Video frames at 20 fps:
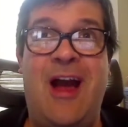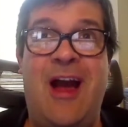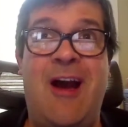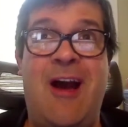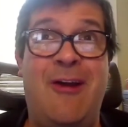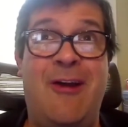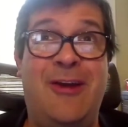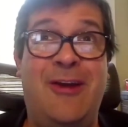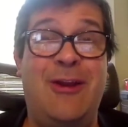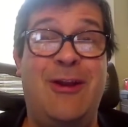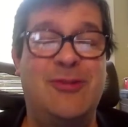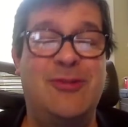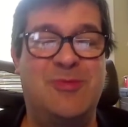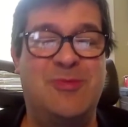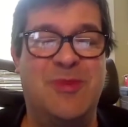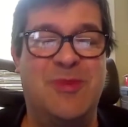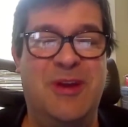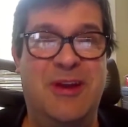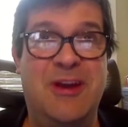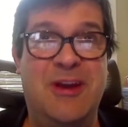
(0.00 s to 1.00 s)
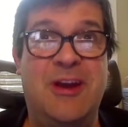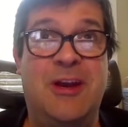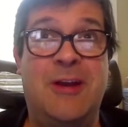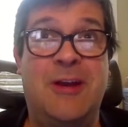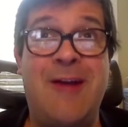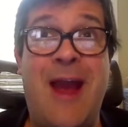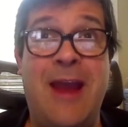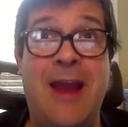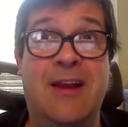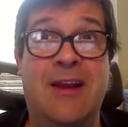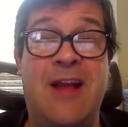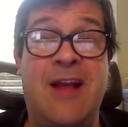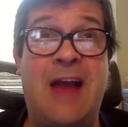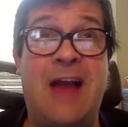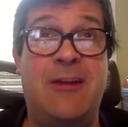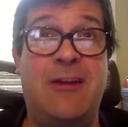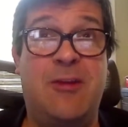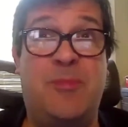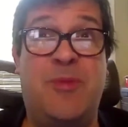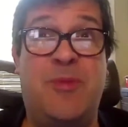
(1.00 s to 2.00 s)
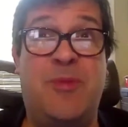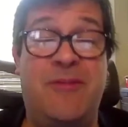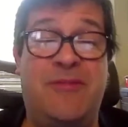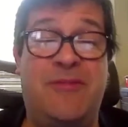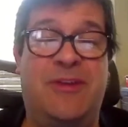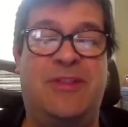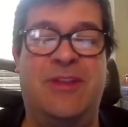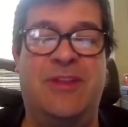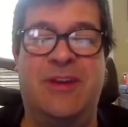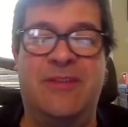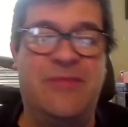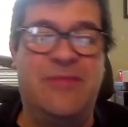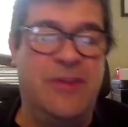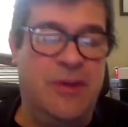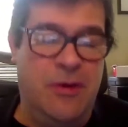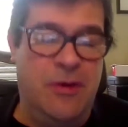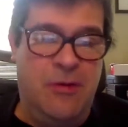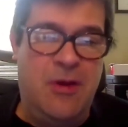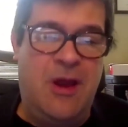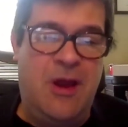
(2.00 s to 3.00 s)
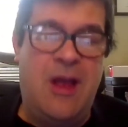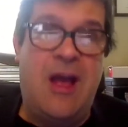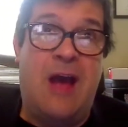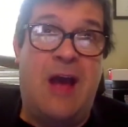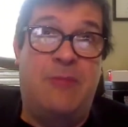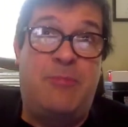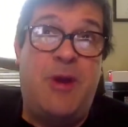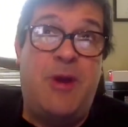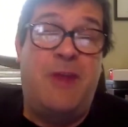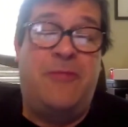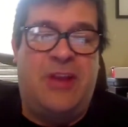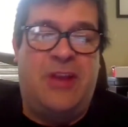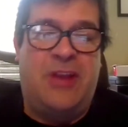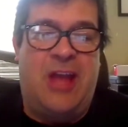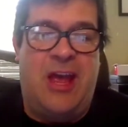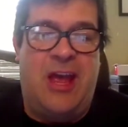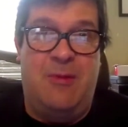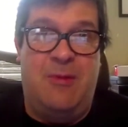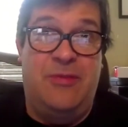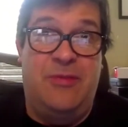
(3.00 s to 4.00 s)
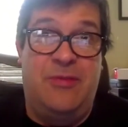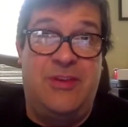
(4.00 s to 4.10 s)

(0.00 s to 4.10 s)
Oh, he knows me. Great. I know the perfect thing for you. A perfect animal.